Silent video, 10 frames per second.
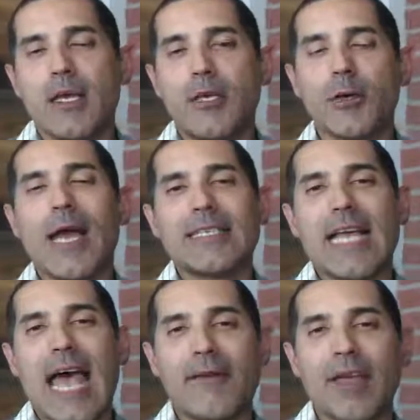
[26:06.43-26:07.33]
You
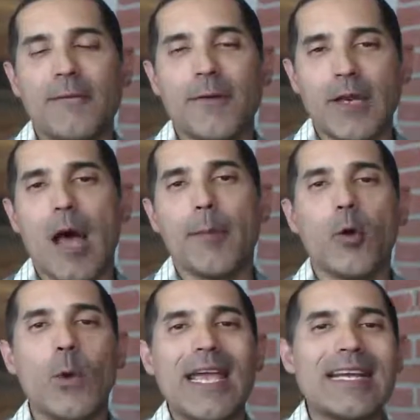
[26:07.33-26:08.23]
guys have a
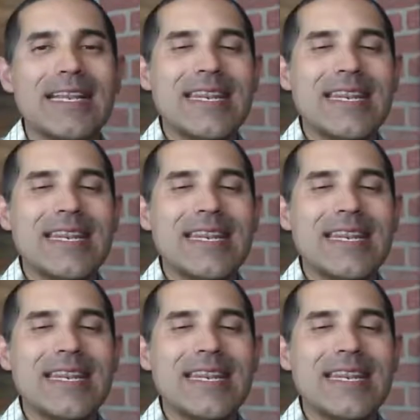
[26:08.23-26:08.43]
phenomenal week.